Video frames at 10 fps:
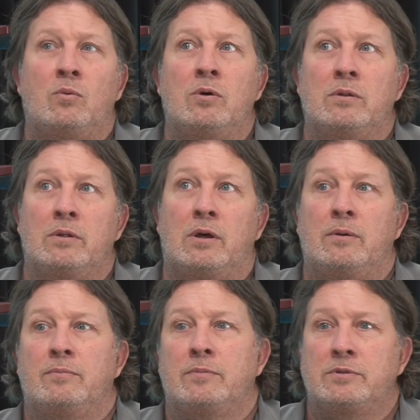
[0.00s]
well,
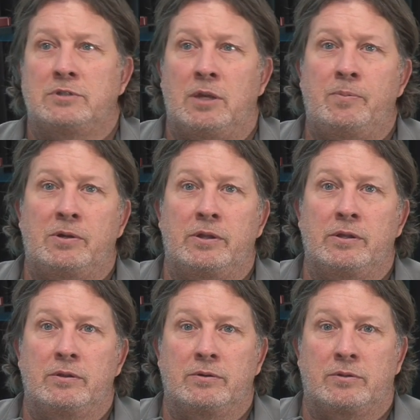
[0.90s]

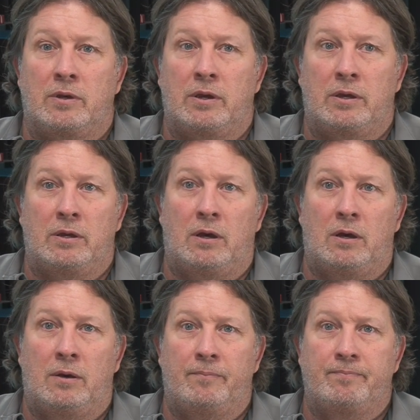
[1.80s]
typically there's a
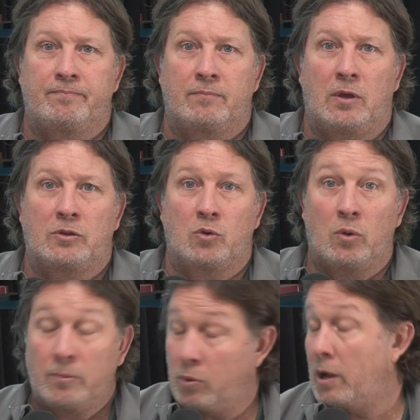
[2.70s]

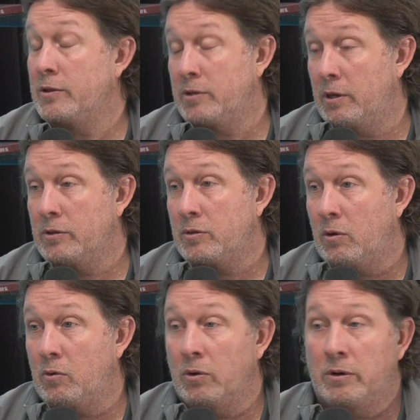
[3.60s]
scoring process
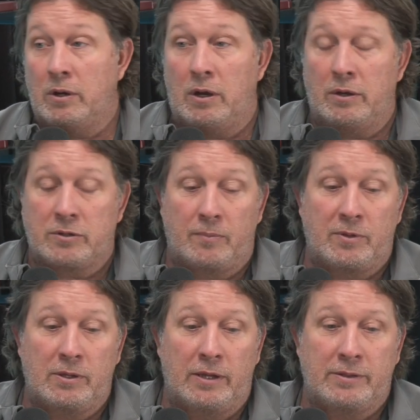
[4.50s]
or
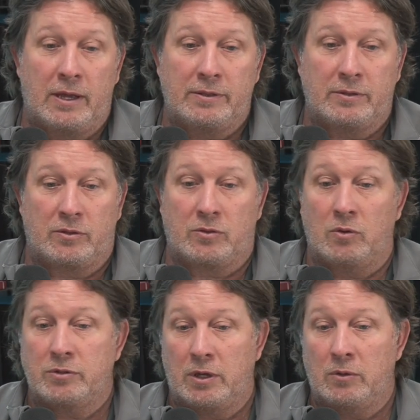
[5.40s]
something like that that's
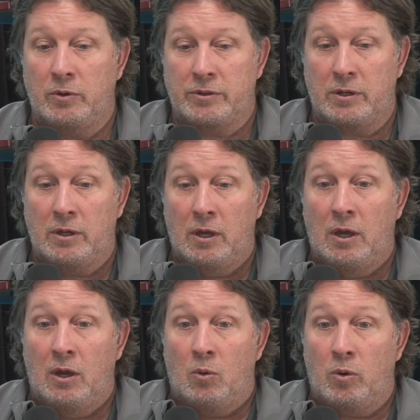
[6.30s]
associated with it,
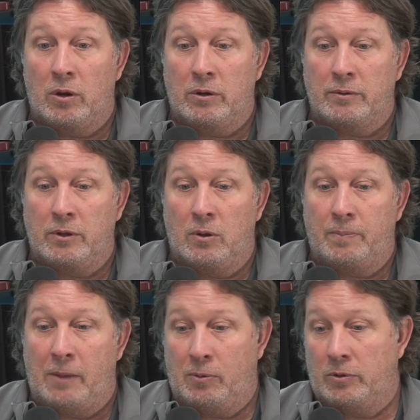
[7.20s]
where
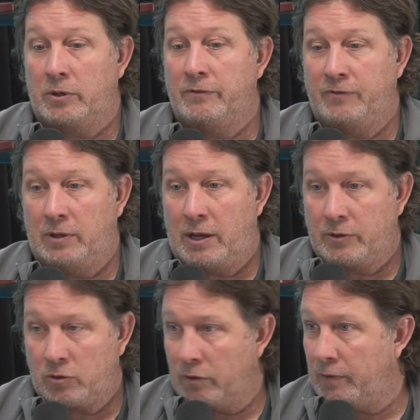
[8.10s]
people are going to fill out
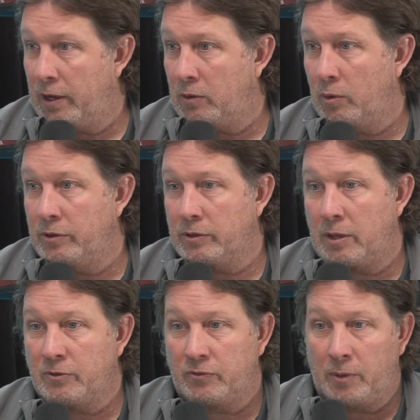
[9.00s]
a survey, whether it
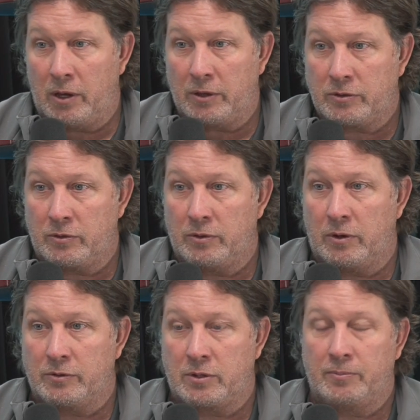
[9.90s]
comes from us
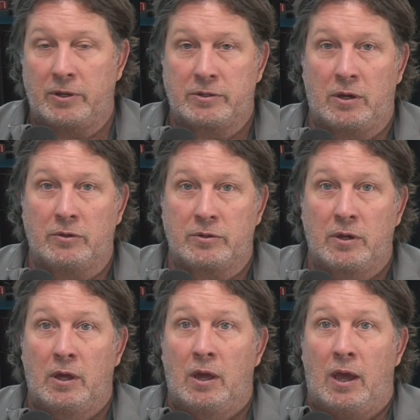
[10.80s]
or someplace else,
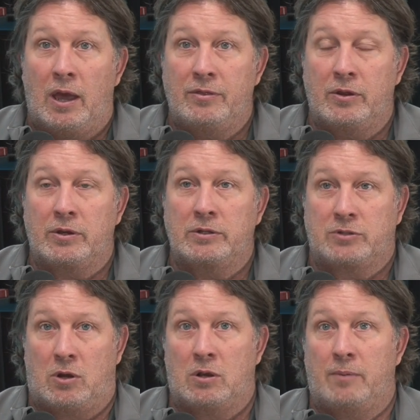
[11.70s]
and they're going to
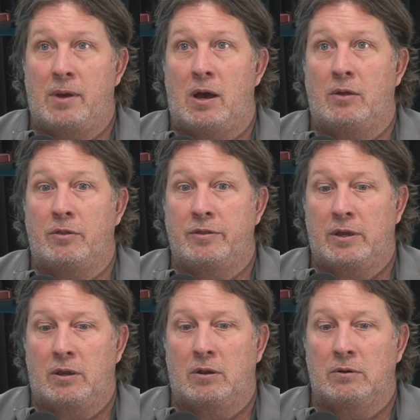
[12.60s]
talk about
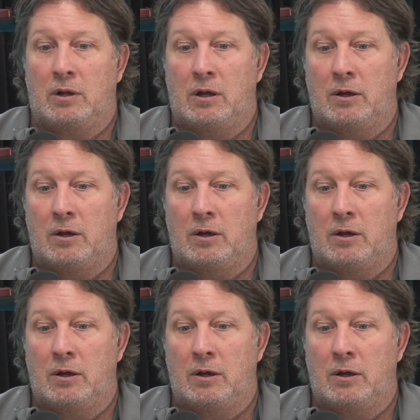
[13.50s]
their